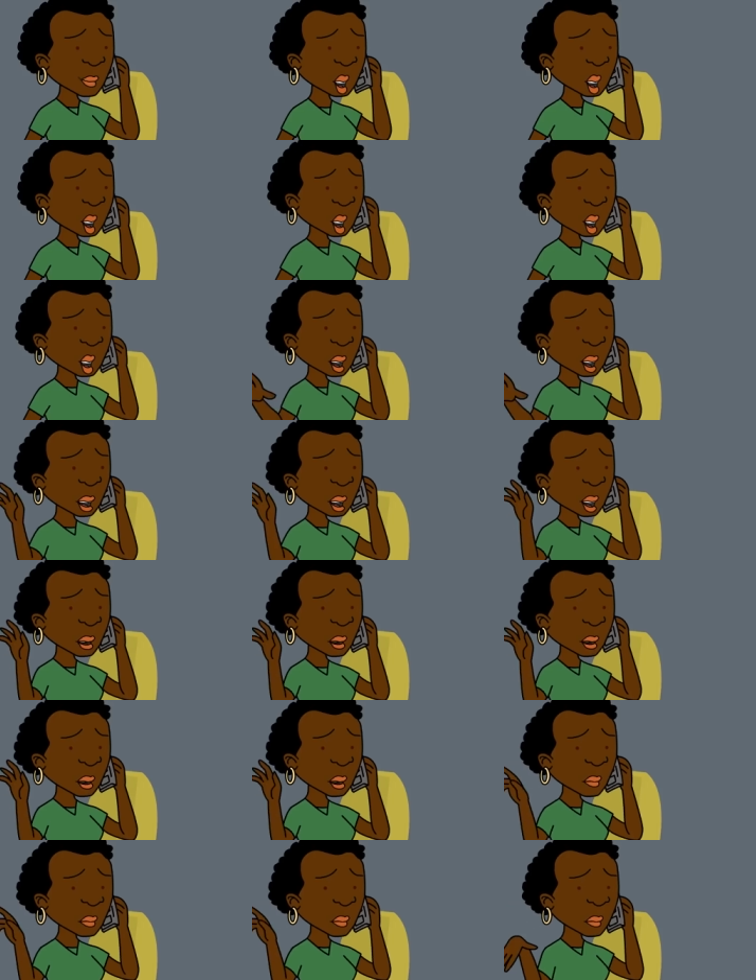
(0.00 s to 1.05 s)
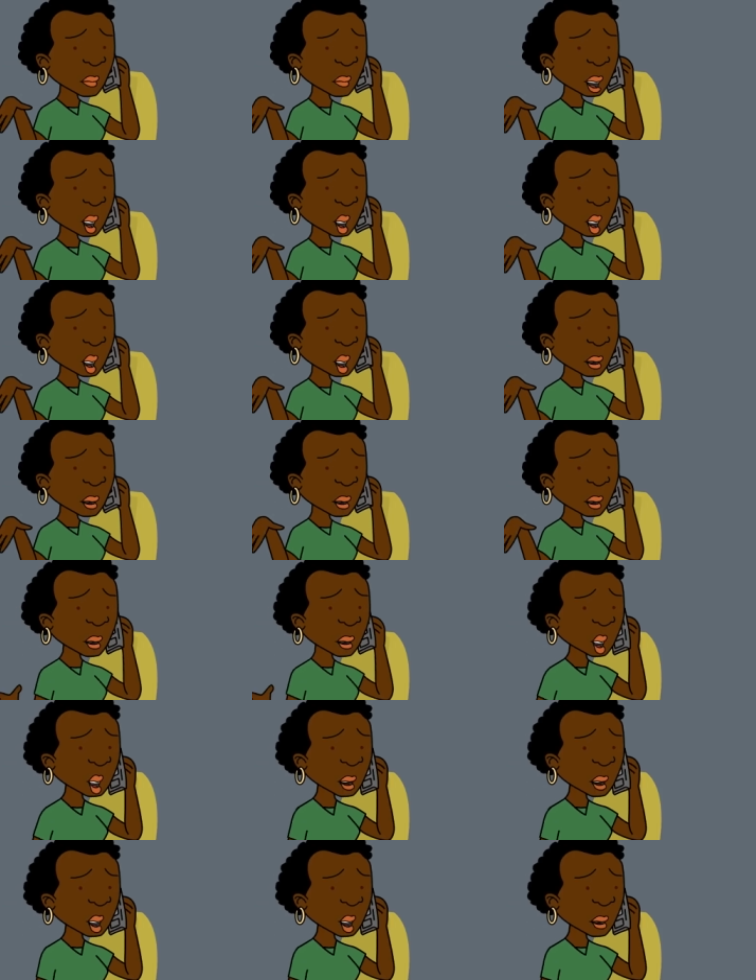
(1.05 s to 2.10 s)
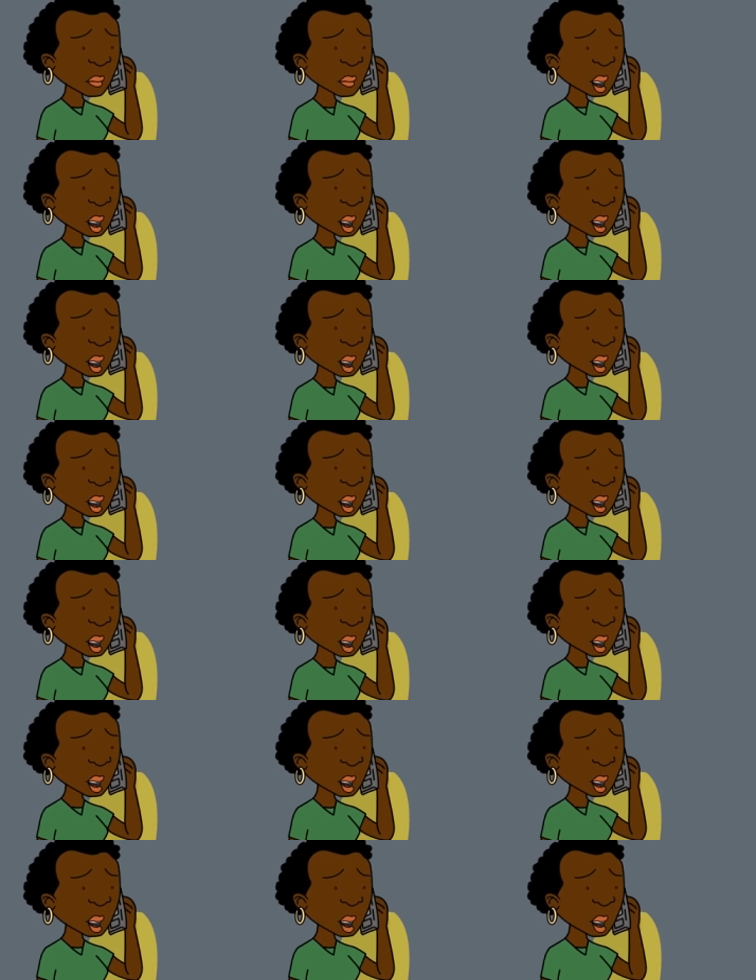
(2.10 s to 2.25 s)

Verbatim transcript: No, I'm not. You are actually half